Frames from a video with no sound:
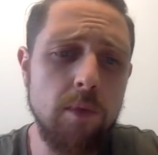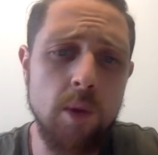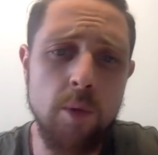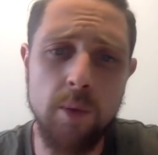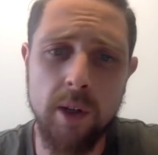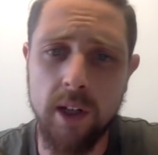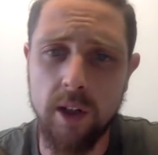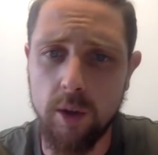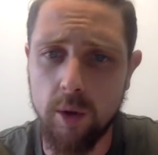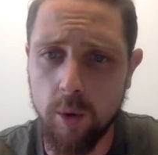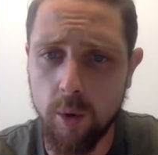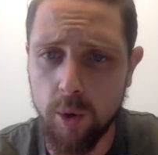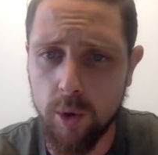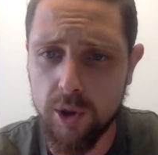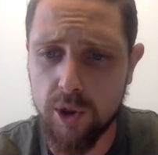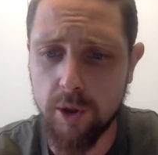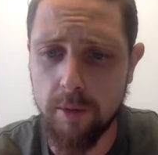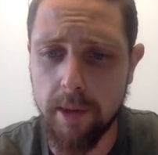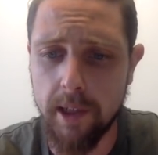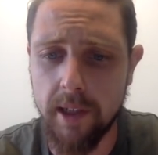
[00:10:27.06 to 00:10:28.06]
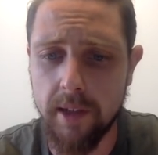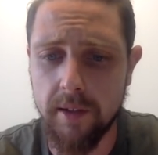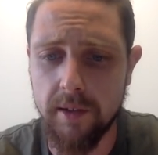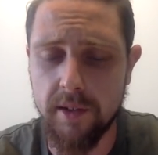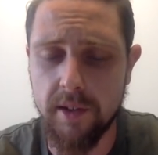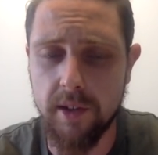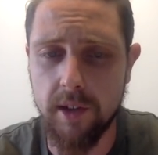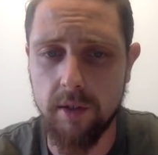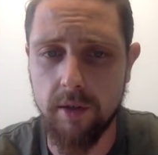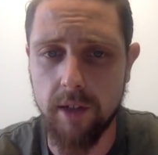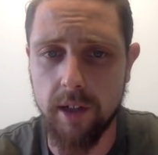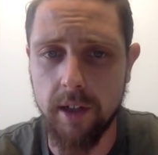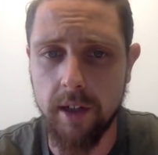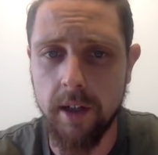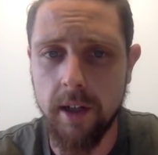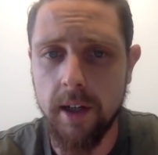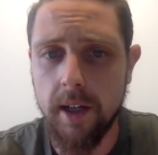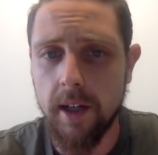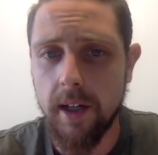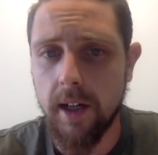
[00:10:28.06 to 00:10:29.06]
We need to also be considering
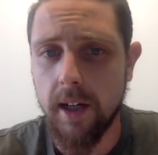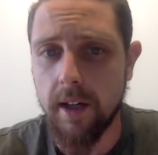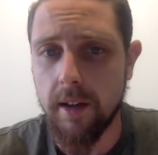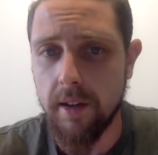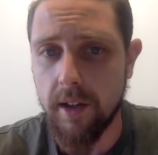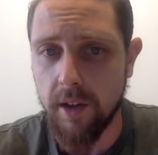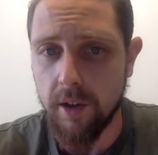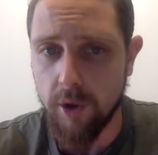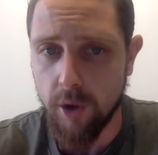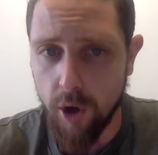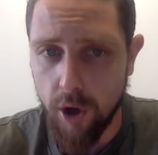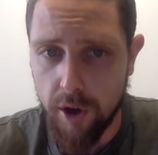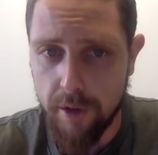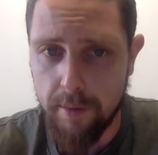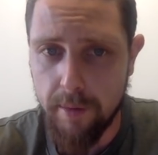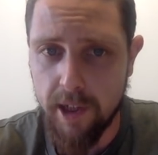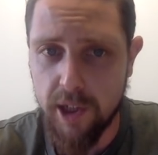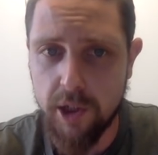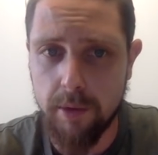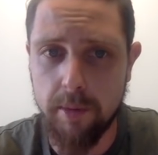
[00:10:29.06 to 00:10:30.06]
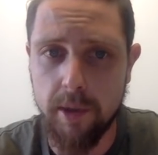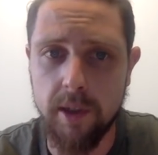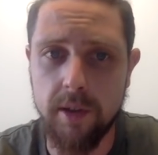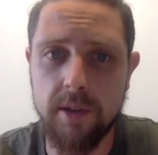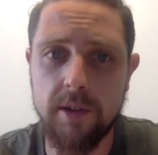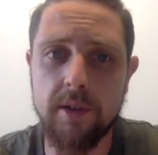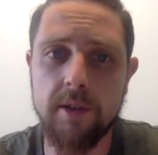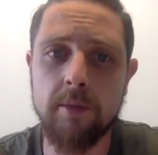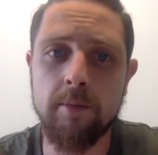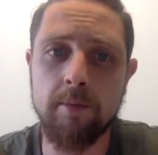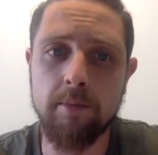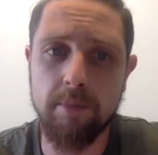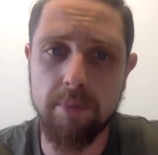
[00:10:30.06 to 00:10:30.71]
their girth measurements,